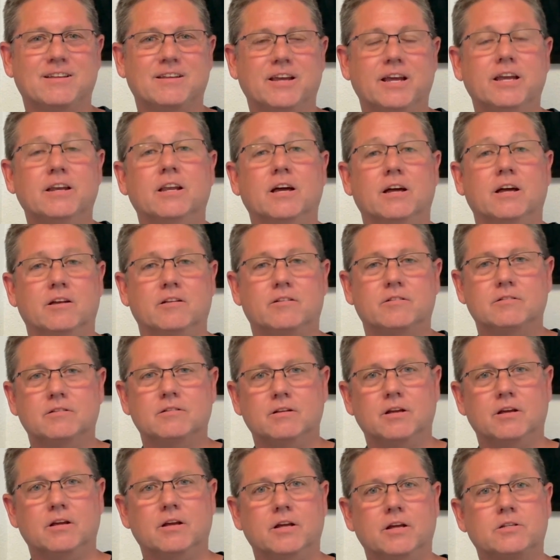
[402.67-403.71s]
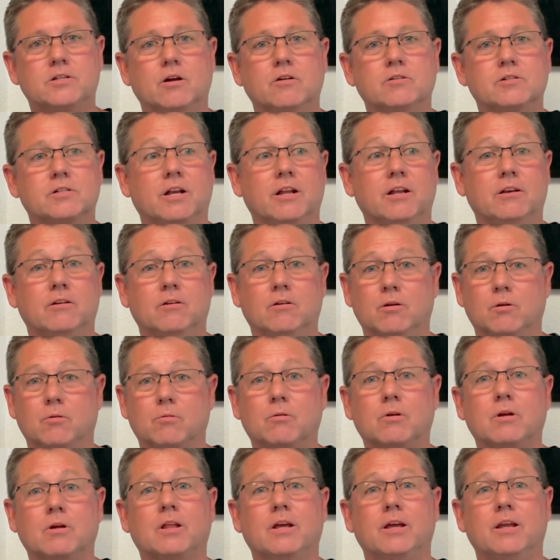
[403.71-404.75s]
It does. It turns it into
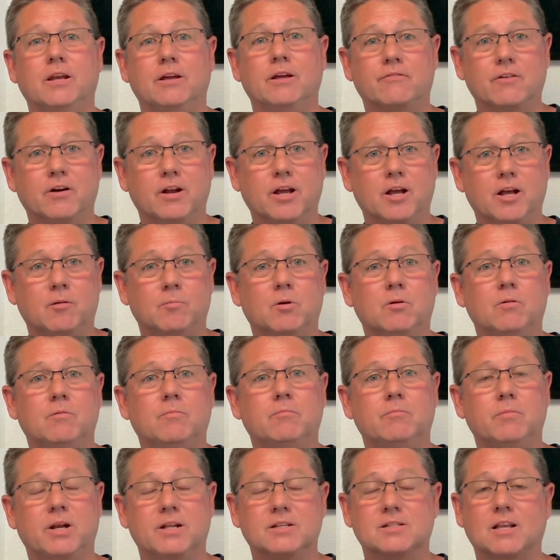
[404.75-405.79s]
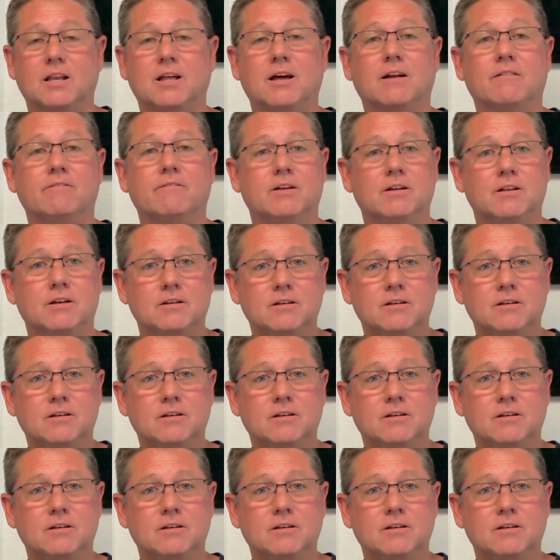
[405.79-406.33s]
a different animal, but it's a lot of fun.